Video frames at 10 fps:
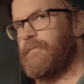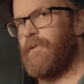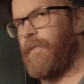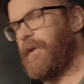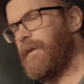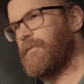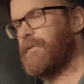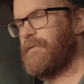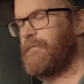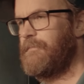something
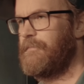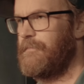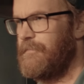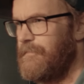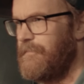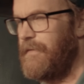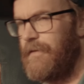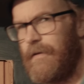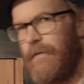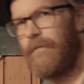else.
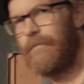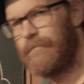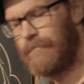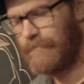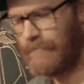And then,